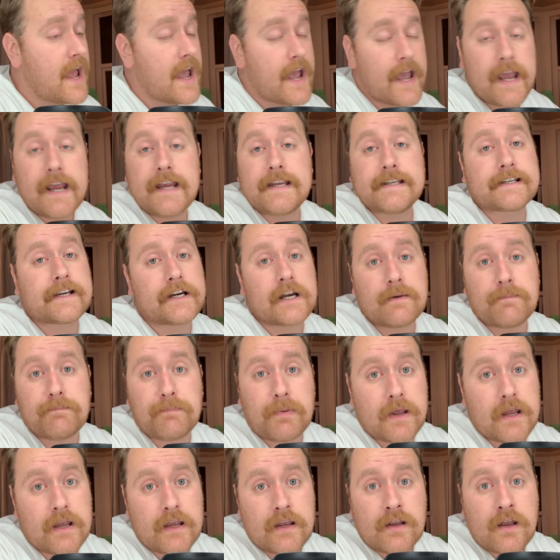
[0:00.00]
He's going to
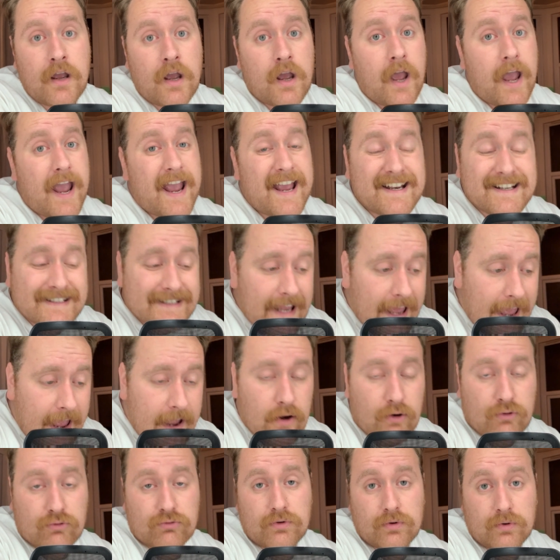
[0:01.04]
be
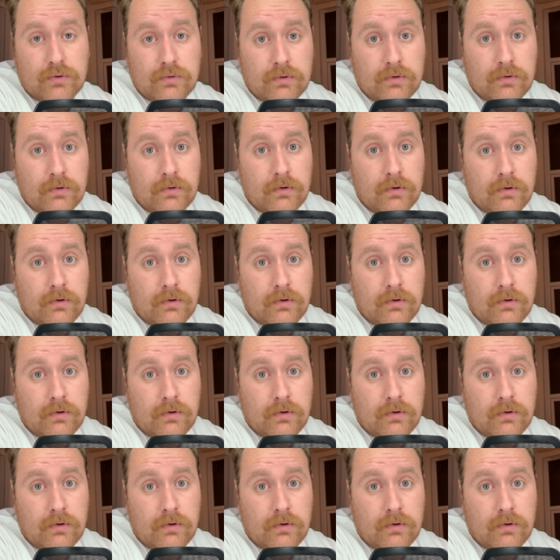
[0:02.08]
integral